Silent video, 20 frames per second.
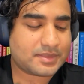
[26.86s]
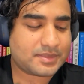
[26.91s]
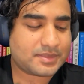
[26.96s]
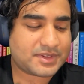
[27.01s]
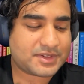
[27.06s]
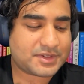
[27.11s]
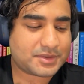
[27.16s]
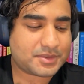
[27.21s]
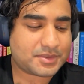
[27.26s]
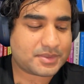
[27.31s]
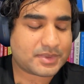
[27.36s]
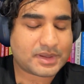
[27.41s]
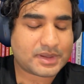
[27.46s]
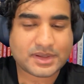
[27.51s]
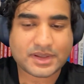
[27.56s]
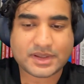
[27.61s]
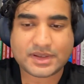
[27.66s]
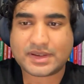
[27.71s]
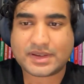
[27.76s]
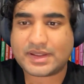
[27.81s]
So
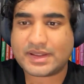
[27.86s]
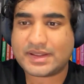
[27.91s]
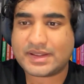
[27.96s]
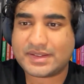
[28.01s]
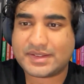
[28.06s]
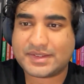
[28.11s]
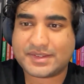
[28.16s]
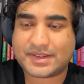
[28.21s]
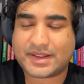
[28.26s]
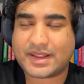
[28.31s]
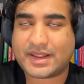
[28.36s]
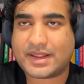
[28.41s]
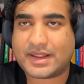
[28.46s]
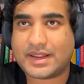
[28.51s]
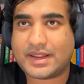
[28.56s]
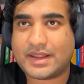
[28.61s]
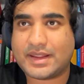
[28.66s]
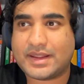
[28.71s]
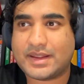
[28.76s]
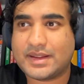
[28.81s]
RAILGUN is
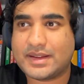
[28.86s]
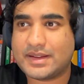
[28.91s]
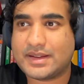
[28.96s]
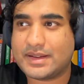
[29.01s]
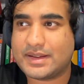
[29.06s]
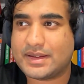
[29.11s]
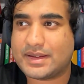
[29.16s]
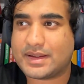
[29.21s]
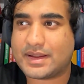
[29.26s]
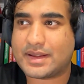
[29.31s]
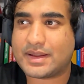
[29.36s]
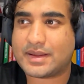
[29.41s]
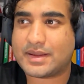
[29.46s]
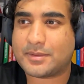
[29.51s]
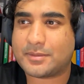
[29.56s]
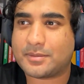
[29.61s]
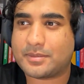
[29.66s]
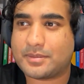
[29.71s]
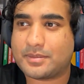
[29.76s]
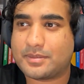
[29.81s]
a
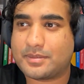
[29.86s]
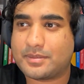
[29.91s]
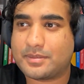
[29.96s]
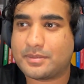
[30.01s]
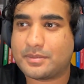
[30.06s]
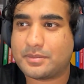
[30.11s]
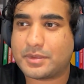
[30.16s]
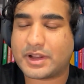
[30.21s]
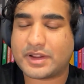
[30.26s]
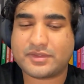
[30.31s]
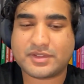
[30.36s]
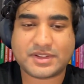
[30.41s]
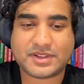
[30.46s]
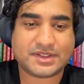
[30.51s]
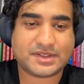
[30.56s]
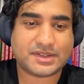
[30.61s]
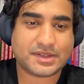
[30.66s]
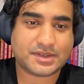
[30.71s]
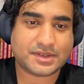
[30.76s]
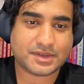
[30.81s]
privacy
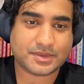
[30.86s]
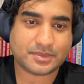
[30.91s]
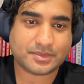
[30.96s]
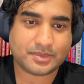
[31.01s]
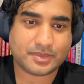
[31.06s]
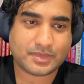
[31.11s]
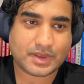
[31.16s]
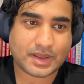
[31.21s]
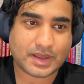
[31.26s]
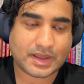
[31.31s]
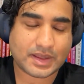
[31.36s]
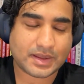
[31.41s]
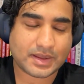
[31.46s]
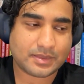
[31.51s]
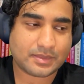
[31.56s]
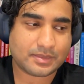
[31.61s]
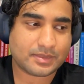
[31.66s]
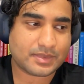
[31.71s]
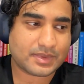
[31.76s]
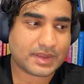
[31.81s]
system
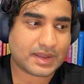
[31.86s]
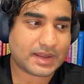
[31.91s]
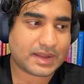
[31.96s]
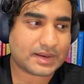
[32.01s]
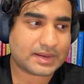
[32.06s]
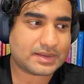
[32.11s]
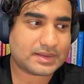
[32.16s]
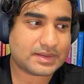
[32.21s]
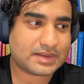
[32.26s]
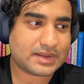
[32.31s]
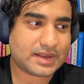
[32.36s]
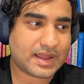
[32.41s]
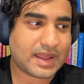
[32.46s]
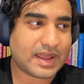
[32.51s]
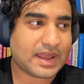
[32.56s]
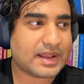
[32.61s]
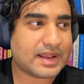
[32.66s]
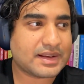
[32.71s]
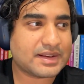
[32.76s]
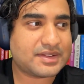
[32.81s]
that
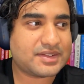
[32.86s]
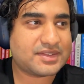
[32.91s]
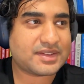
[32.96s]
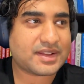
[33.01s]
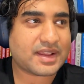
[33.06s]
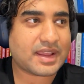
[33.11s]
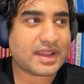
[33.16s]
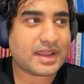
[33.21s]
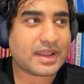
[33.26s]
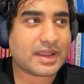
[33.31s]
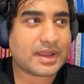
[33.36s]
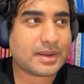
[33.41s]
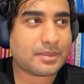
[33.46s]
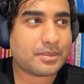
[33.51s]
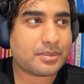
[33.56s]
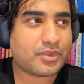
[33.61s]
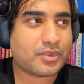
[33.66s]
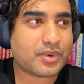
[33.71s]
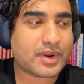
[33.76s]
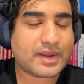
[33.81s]
adds a
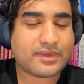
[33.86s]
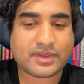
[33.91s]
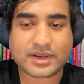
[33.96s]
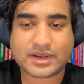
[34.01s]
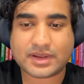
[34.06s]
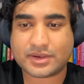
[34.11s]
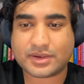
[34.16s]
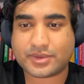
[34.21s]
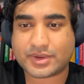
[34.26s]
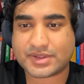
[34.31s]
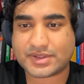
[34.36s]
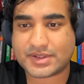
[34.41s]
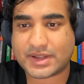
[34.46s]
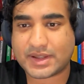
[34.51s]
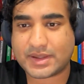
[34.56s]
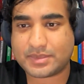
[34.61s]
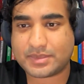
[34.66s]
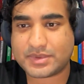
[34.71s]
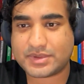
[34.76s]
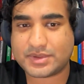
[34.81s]
private address
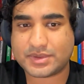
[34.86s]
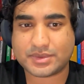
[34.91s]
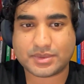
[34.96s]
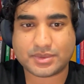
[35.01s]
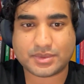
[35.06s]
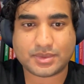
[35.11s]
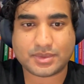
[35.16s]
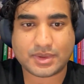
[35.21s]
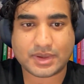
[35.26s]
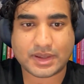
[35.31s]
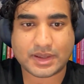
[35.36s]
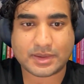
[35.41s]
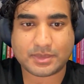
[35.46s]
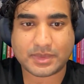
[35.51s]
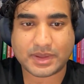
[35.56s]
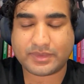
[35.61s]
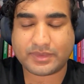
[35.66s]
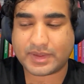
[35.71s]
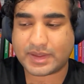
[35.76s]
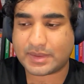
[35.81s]
type to
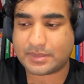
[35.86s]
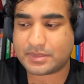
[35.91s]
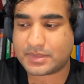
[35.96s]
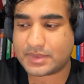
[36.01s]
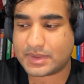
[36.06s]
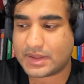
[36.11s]
EVM.